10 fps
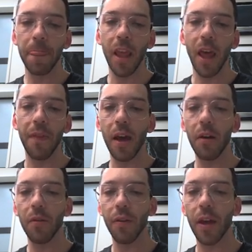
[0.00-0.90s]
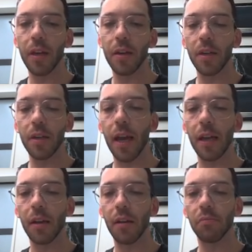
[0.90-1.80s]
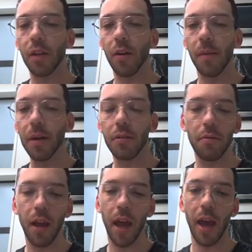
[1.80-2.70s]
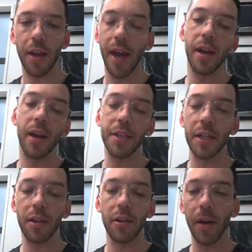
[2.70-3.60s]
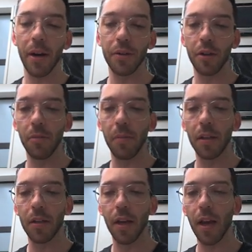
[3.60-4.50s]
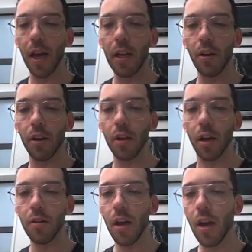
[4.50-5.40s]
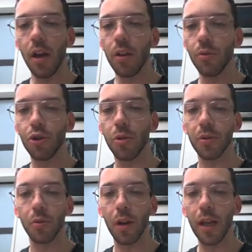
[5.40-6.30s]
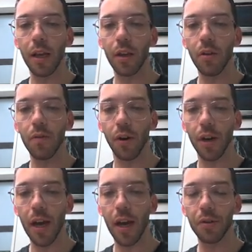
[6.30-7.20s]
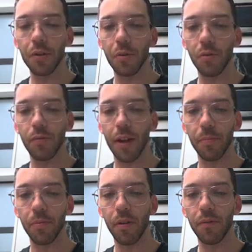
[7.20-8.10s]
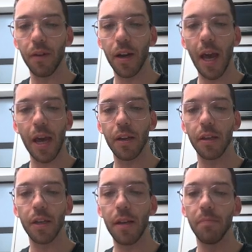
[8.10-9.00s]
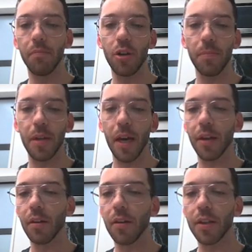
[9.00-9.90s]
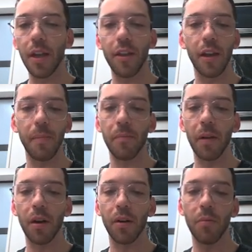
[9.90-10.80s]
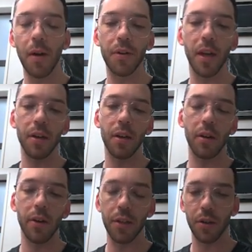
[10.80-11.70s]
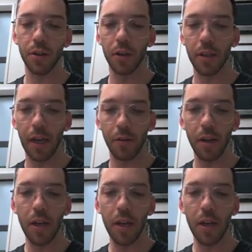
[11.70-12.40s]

And they'll then take, a bit and analyze it under the microscope and say, hey, look, your tumor's all clear. You've got it out all around the periphery and at the deep, job done. There's nothing above and below. Well done. You're a great surgeon. It's out.